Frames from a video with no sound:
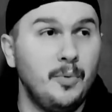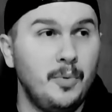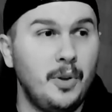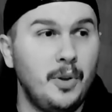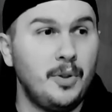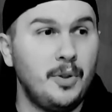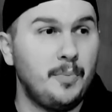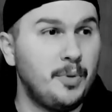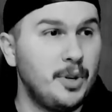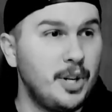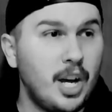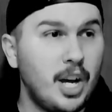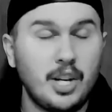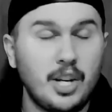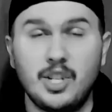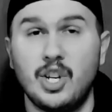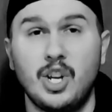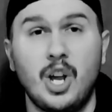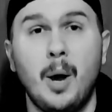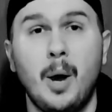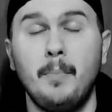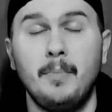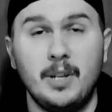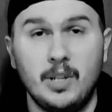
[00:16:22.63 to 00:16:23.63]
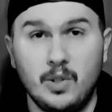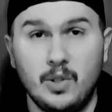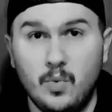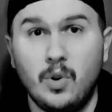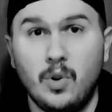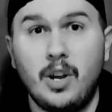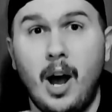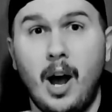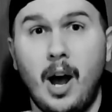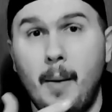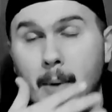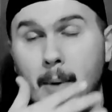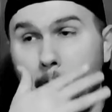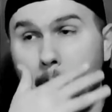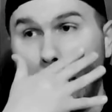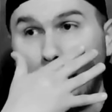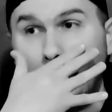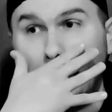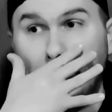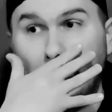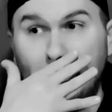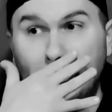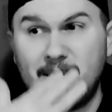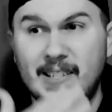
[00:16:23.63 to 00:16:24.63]
production companies will come up
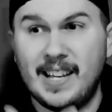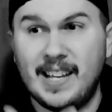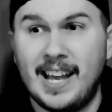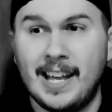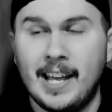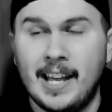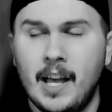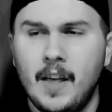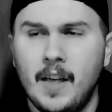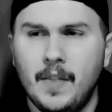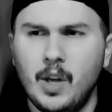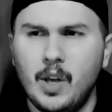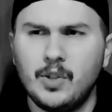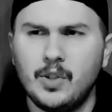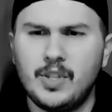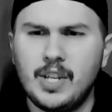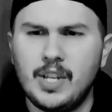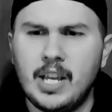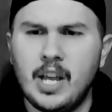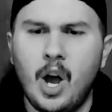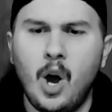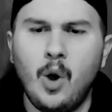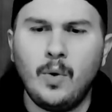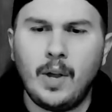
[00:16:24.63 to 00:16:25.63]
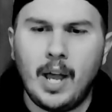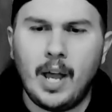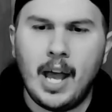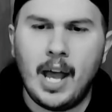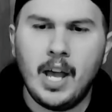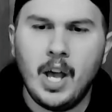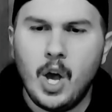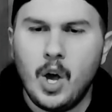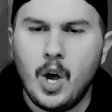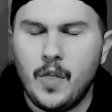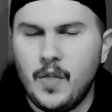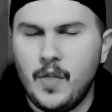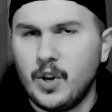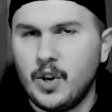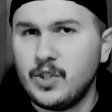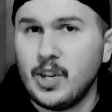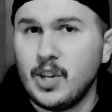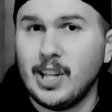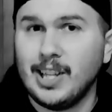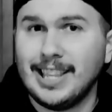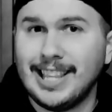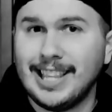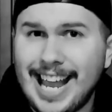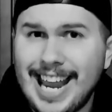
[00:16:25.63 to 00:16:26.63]
and they'll see, okay, there's a
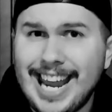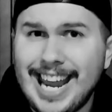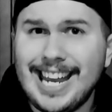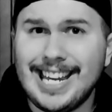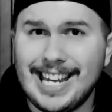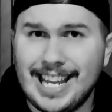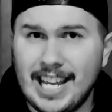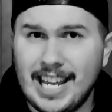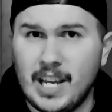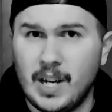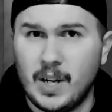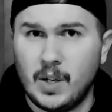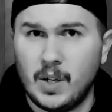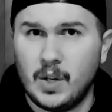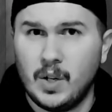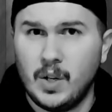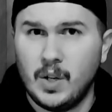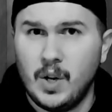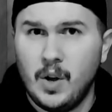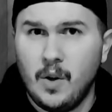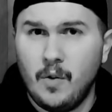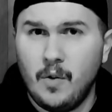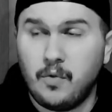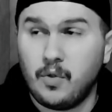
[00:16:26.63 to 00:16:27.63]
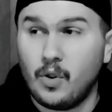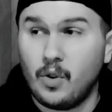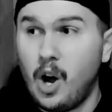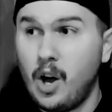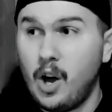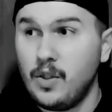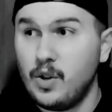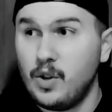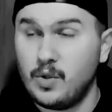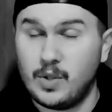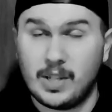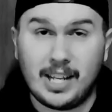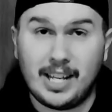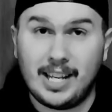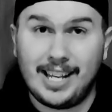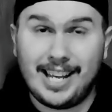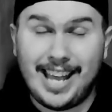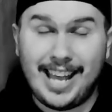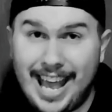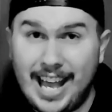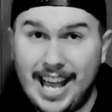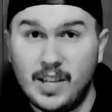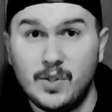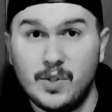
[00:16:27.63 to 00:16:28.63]
lane here for all those
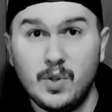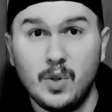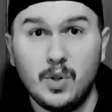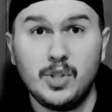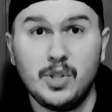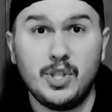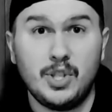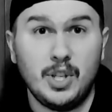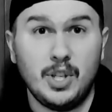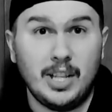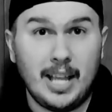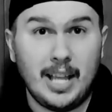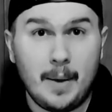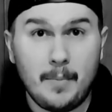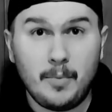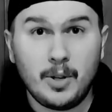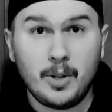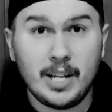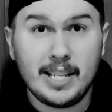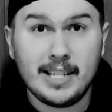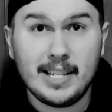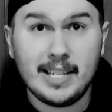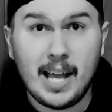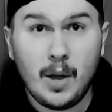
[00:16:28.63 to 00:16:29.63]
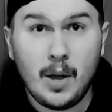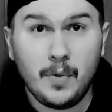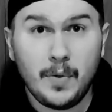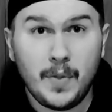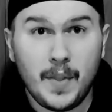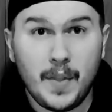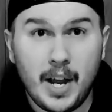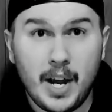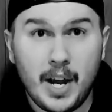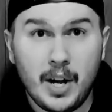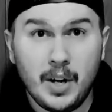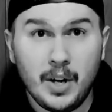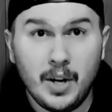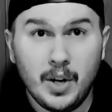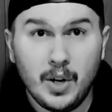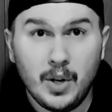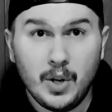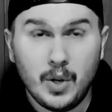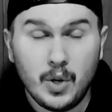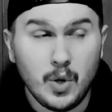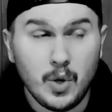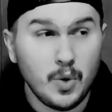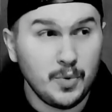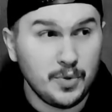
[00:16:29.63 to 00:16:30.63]
canceled celebrities out there
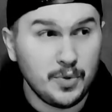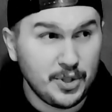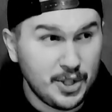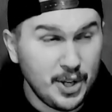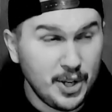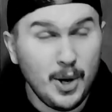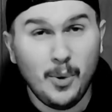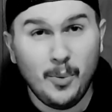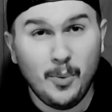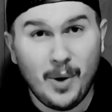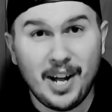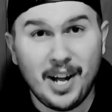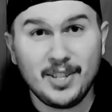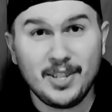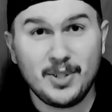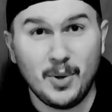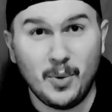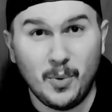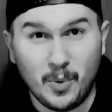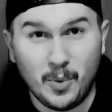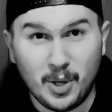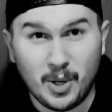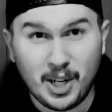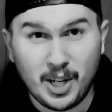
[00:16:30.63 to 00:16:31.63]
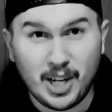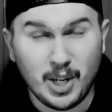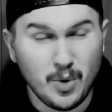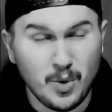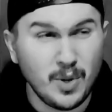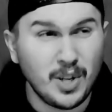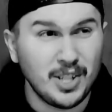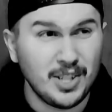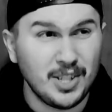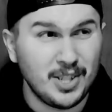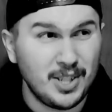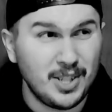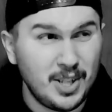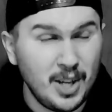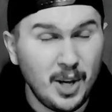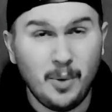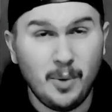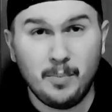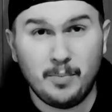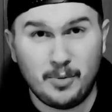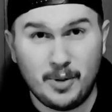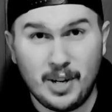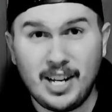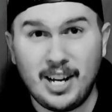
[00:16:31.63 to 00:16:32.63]
who still want to work and who could still
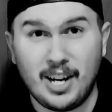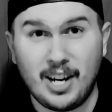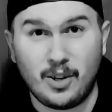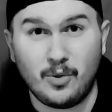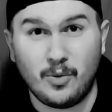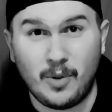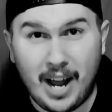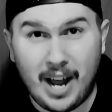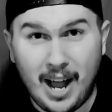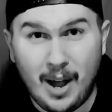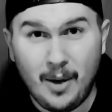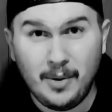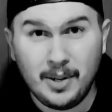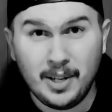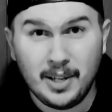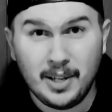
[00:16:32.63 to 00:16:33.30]
bring a crowd.